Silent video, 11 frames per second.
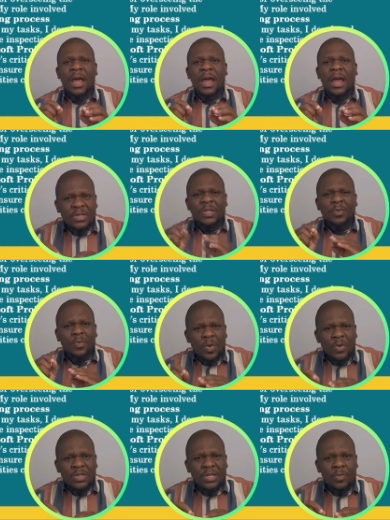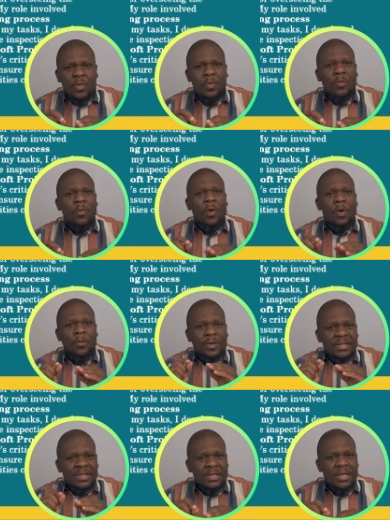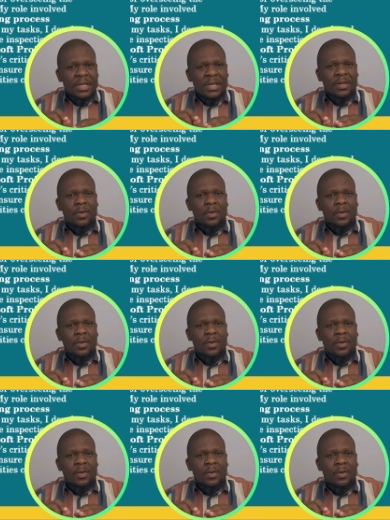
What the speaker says: I was responsible for overseeing